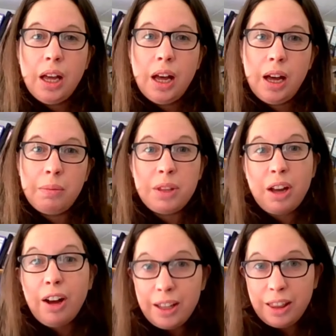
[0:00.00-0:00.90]
that
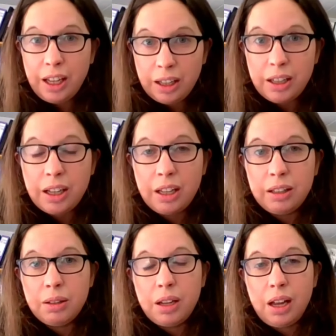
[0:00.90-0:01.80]
I think
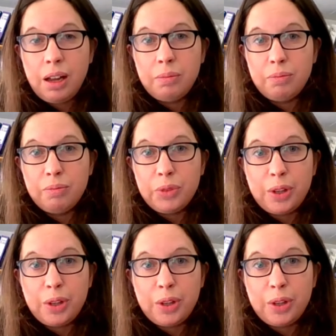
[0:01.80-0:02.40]
can